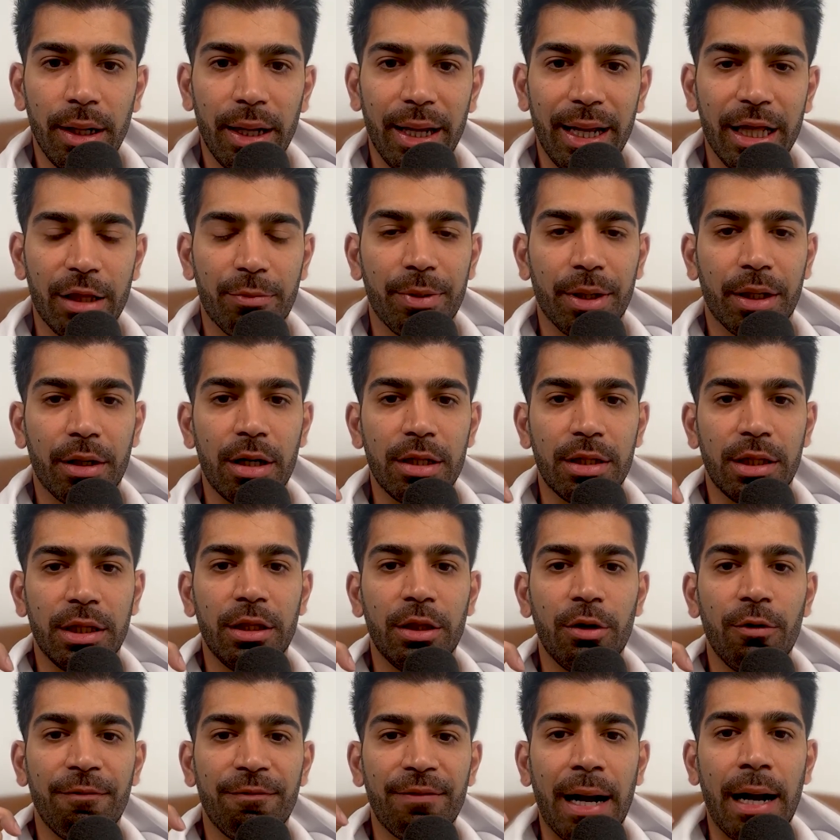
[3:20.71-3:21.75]
is because
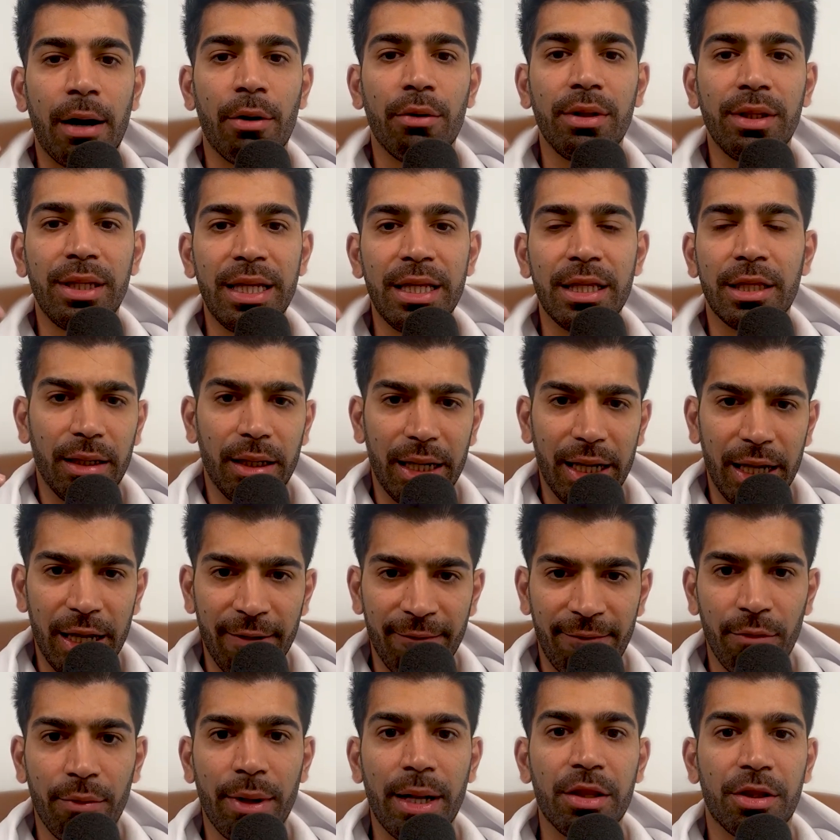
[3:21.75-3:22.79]
you found these
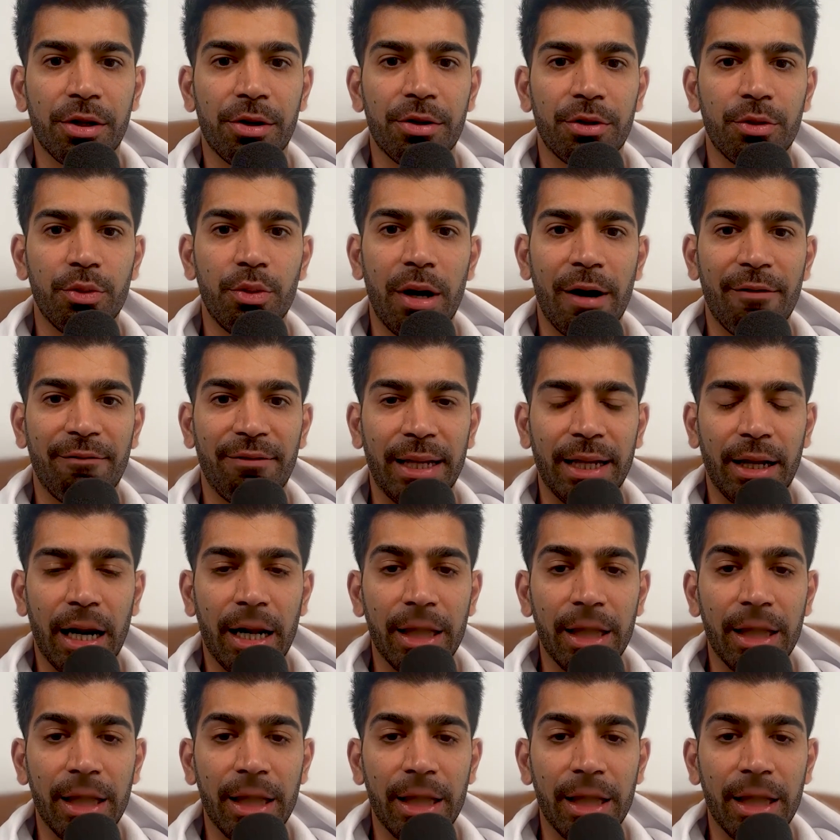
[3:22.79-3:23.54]
influencers who have like